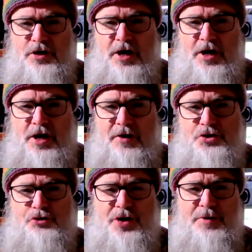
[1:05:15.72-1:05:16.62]
You have
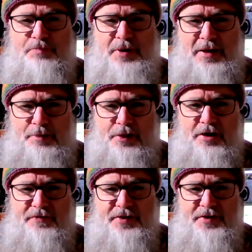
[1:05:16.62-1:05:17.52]
street people over
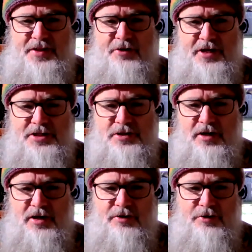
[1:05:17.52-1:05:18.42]
there, I guess,
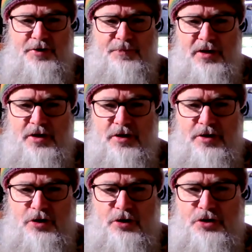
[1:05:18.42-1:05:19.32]
right?
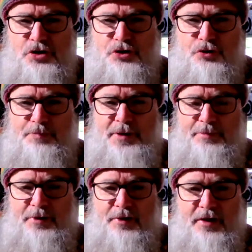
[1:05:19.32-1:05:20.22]
You look at street
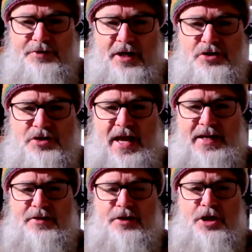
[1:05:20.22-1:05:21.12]
people. They'll
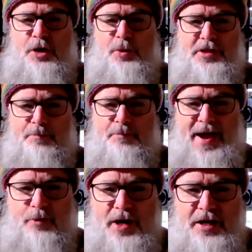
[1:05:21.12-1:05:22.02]
stand in the queue at the
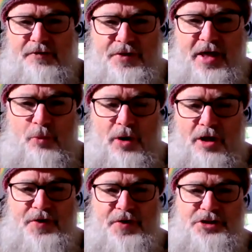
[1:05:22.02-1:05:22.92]
bank waiting for their
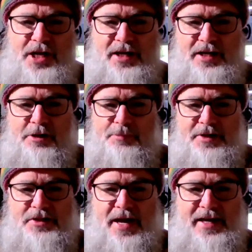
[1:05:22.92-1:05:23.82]
welfare check, and
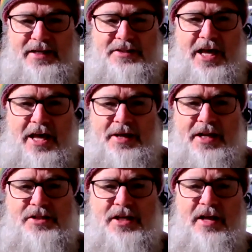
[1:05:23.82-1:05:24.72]
it'll be taking ten
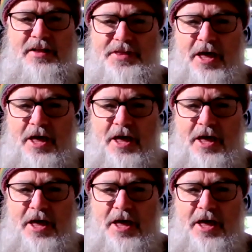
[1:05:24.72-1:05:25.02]
minutes.